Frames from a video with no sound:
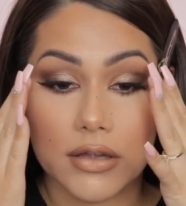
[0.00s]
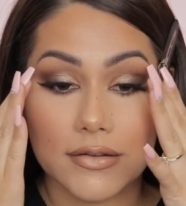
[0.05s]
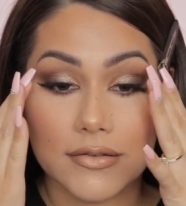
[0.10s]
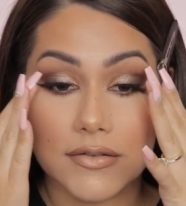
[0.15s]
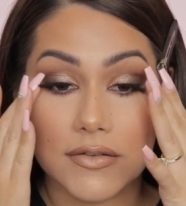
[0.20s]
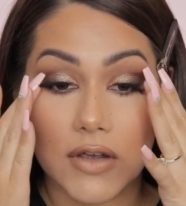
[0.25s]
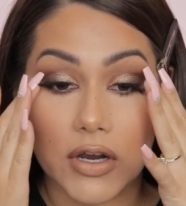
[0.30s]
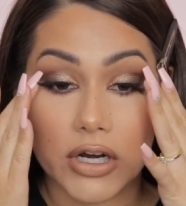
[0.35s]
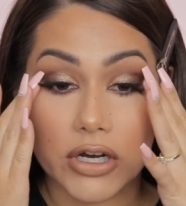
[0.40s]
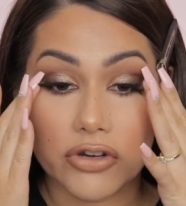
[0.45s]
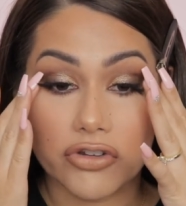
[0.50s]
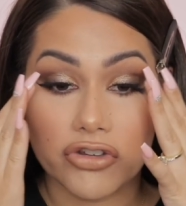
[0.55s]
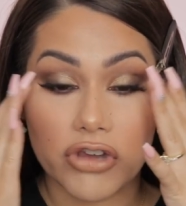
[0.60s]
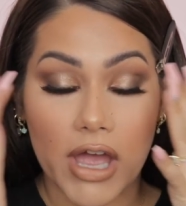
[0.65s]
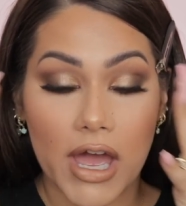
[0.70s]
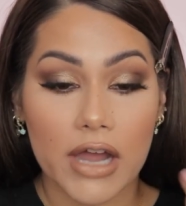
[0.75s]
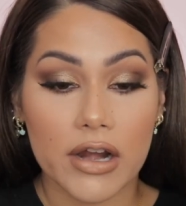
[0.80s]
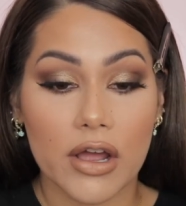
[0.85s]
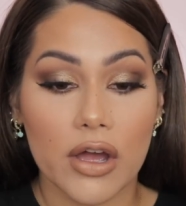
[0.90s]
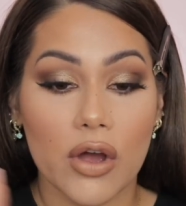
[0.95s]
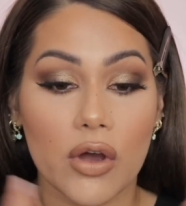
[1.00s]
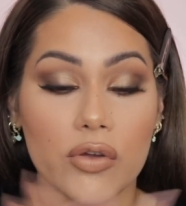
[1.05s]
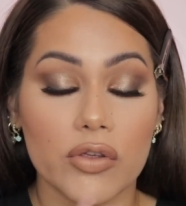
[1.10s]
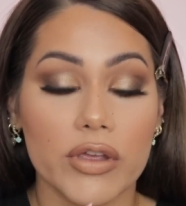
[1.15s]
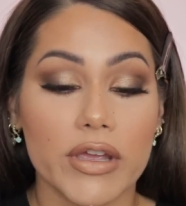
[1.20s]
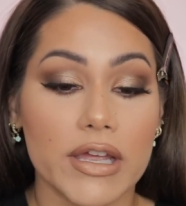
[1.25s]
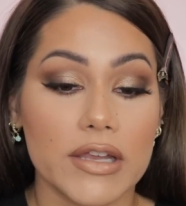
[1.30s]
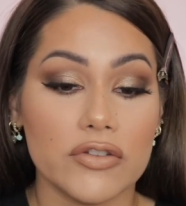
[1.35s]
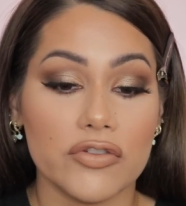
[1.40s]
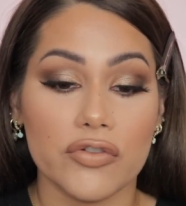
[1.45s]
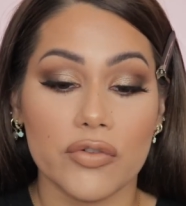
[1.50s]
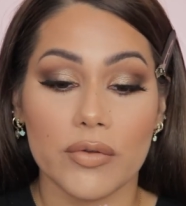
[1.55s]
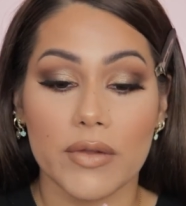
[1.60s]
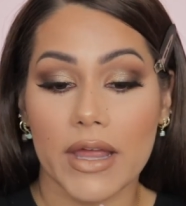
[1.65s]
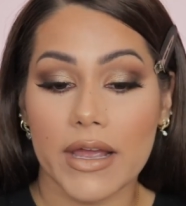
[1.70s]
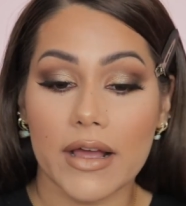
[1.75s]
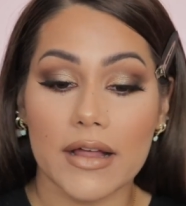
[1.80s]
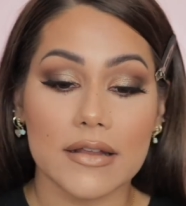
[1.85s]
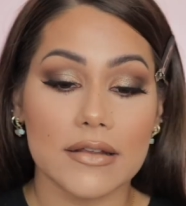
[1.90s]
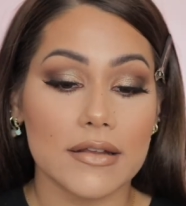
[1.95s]
dark shadow. You can do
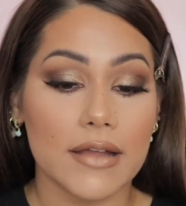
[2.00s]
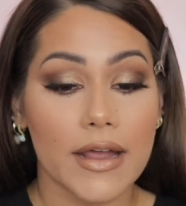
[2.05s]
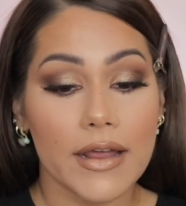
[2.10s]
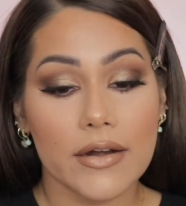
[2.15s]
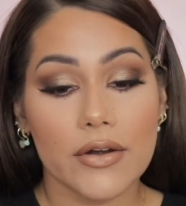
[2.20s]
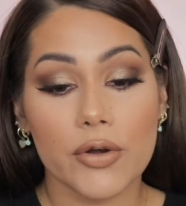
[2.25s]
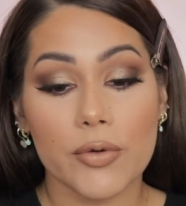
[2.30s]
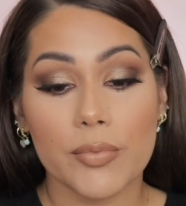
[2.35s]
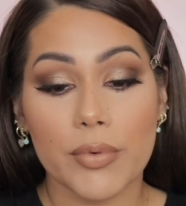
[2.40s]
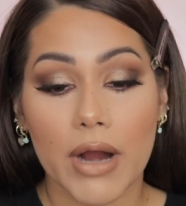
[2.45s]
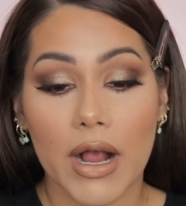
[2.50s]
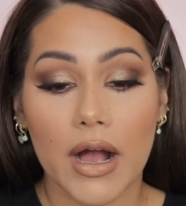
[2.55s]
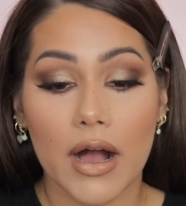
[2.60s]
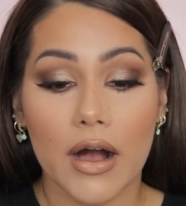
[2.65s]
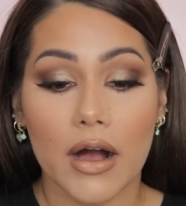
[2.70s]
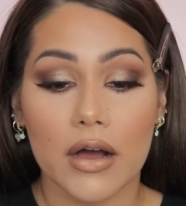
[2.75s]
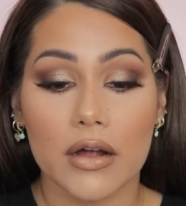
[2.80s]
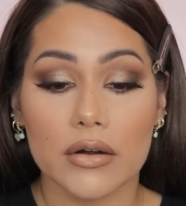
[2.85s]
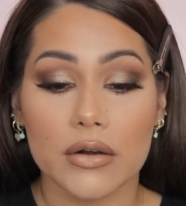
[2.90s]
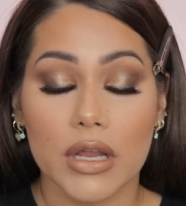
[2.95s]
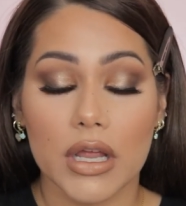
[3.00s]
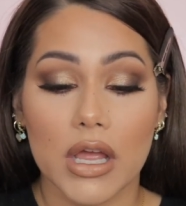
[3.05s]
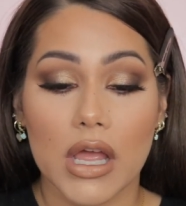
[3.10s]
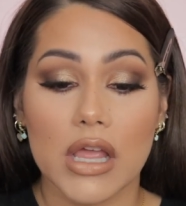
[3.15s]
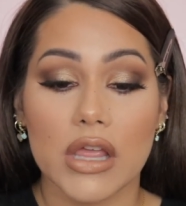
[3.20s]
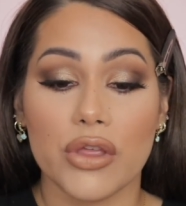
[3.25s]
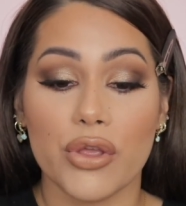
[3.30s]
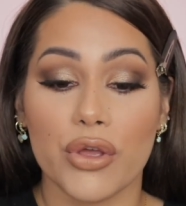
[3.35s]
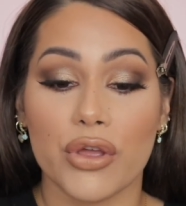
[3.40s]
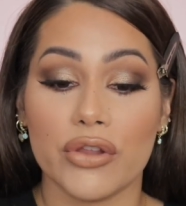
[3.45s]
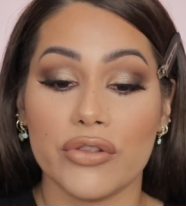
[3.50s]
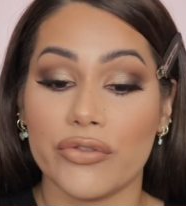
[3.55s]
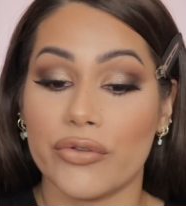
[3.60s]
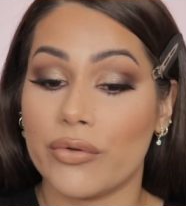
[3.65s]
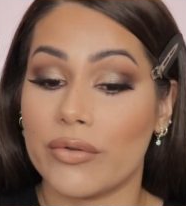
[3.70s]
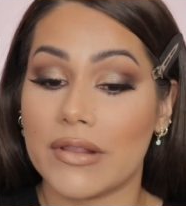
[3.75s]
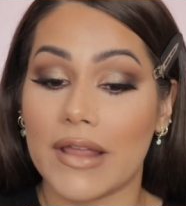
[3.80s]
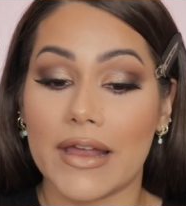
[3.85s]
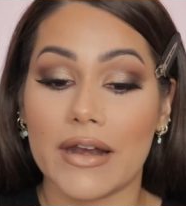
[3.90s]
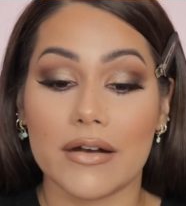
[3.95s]
like a lighter brown. You can
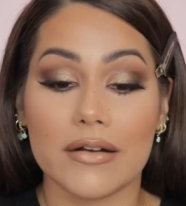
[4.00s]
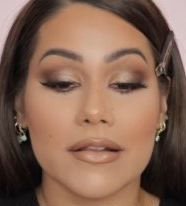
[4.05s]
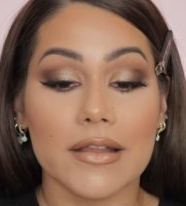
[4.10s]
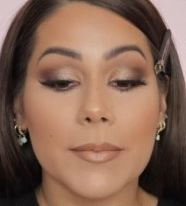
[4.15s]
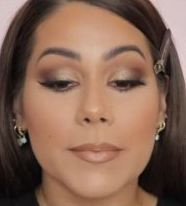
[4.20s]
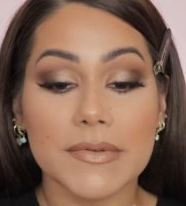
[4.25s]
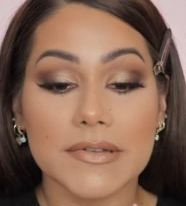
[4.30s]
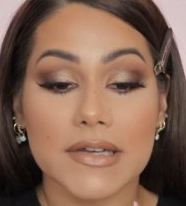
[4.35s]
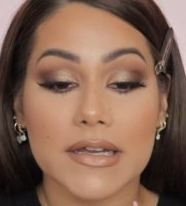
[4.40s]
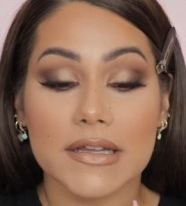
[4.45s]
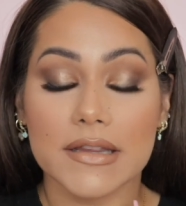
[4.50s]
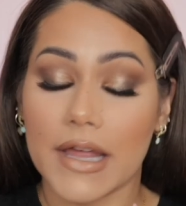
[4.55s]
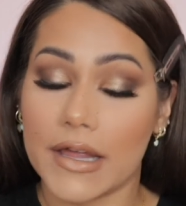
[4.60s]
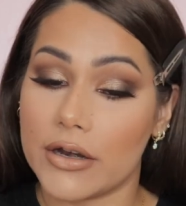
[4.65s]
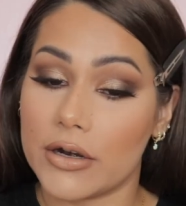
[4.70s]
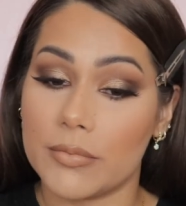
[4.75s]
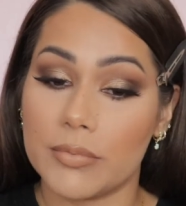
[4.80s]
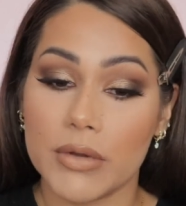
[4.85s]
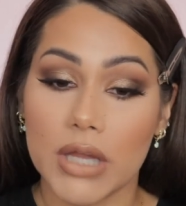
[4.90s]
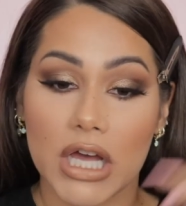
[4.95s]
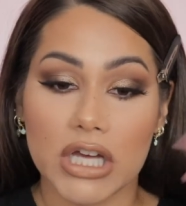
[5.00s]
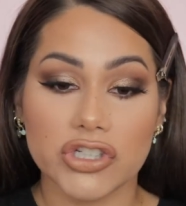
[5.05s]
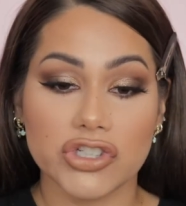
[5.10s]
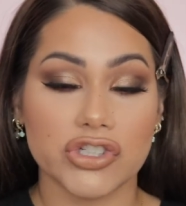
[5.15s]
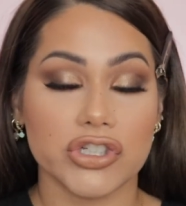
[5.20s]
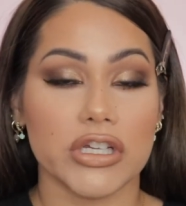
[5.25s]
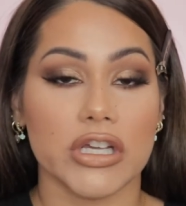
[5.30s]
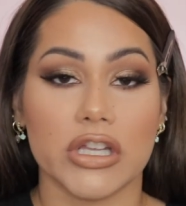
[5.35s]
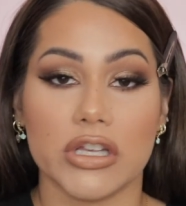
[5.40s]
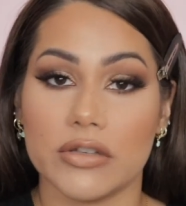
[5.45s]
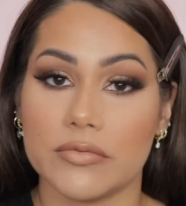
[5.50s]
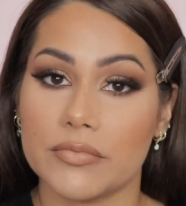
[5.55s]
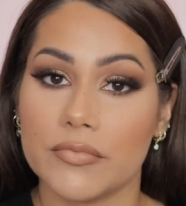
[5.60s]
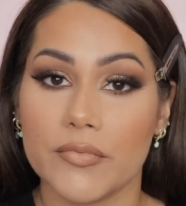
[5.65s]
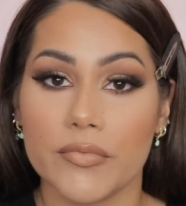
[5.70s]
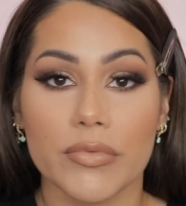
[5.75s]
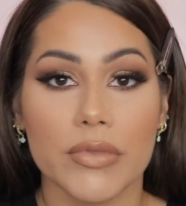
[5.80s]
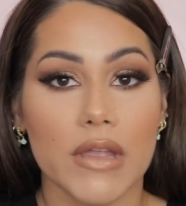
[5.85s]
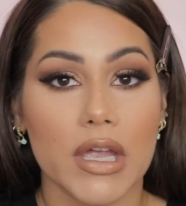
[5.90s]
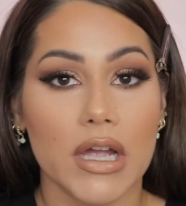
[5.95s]
do lighter lipstick, lighter blush. You
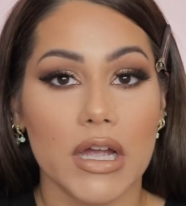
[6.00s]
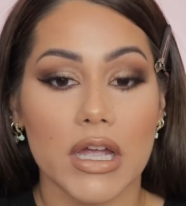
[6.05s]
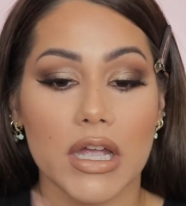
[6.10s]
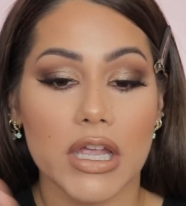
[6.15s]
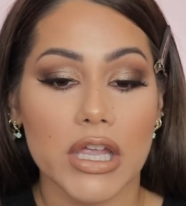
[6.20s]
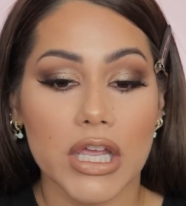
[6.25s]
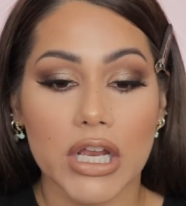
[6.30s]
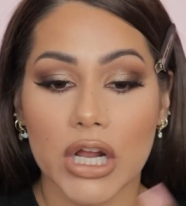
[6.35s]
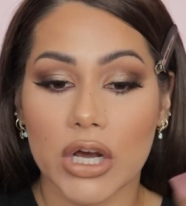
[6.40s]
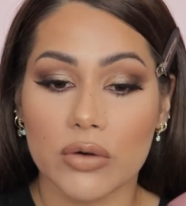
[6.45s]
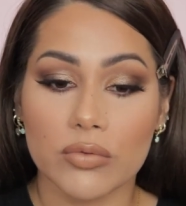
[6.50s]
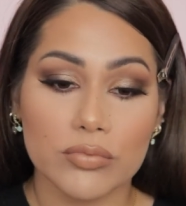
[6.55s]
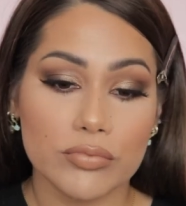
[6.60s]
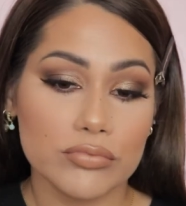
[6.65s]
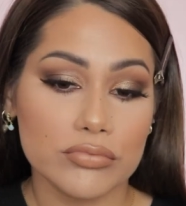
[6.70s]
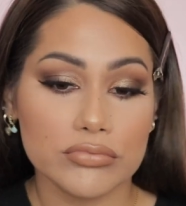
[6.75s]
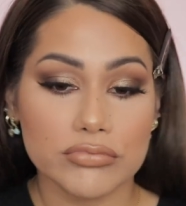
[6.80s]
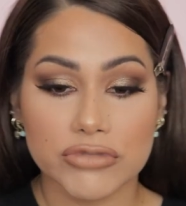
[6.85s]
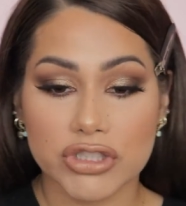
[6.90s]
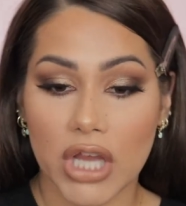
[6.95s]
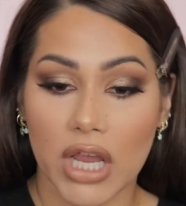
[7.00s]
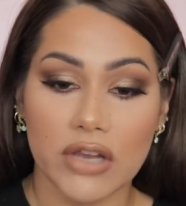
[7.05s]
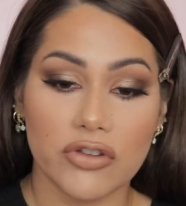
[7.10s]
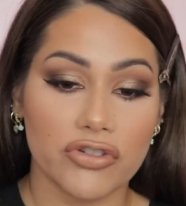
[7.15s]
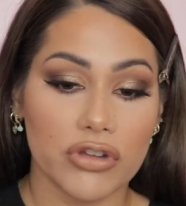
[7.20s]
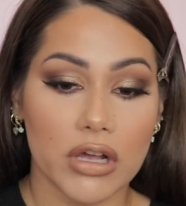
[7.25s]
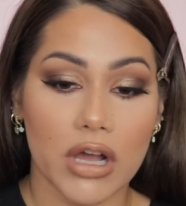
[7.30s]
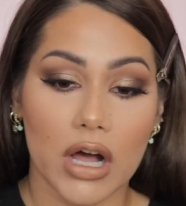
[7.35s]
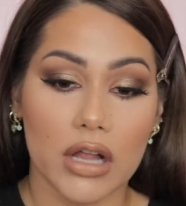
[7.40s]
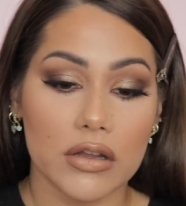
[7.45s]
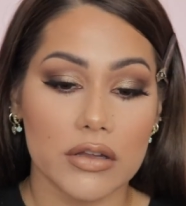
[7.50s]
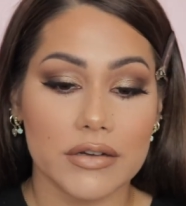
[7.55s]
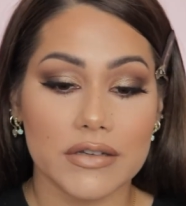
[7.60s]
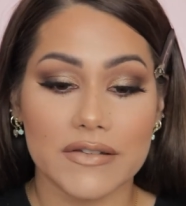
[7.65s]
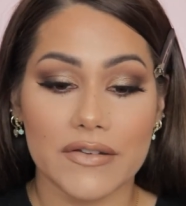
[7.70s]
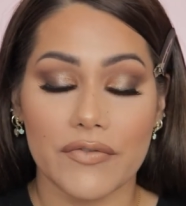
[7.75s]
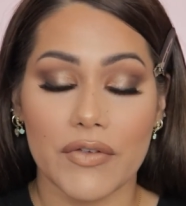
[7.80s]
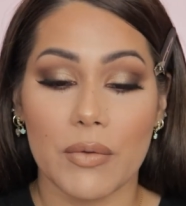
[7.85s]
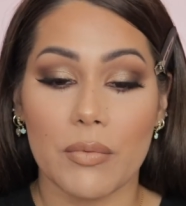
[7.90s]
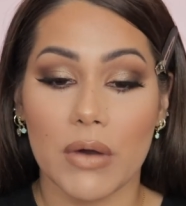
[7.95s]
can, you know, change the
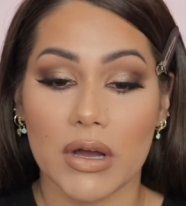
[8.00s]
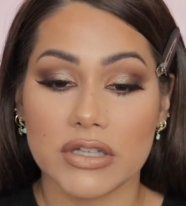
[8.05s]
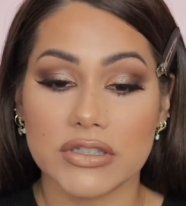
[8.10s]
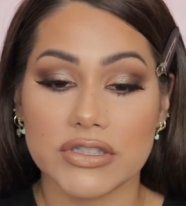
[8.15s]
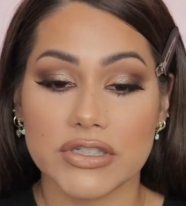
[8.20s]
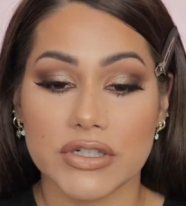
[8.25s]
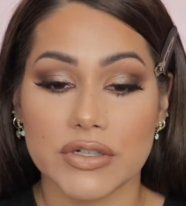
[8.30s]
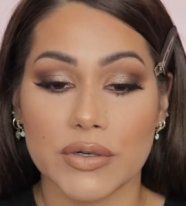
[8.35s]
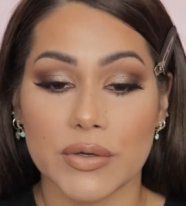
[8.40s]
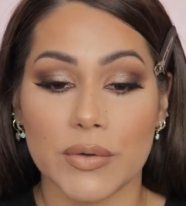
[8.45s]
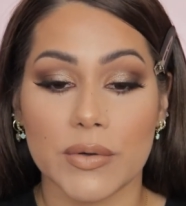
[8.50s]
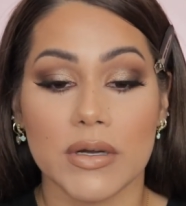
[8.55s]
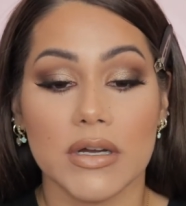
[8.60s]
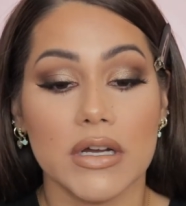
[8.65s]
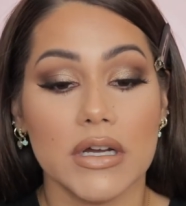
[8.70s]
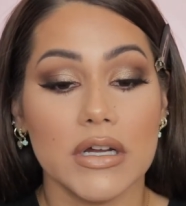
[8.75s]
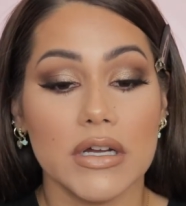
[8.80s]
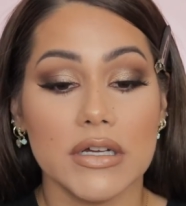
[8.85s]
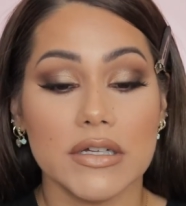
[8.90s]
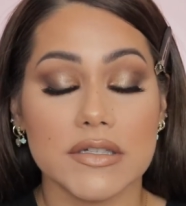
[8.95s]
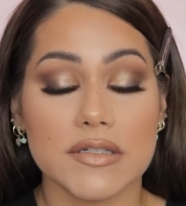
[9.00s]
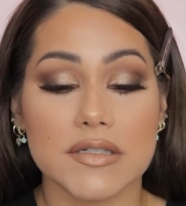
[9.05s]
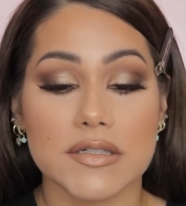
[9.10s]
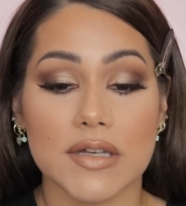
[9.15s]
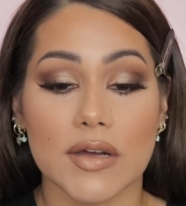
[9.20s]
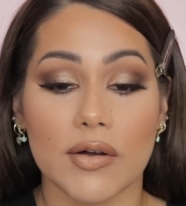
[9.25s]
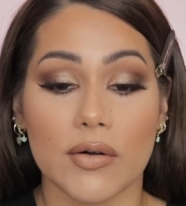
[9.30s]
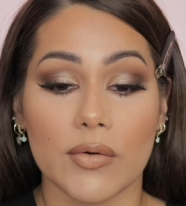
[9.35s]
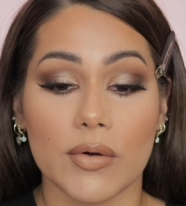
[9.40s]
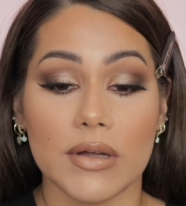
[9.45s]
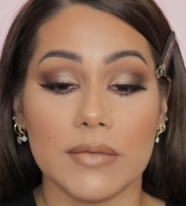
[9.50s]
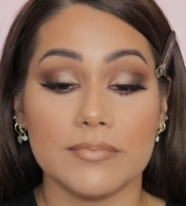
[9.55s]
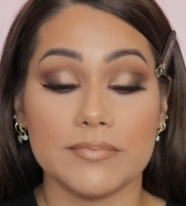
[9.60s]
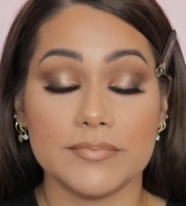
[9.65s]
colors if you want to. So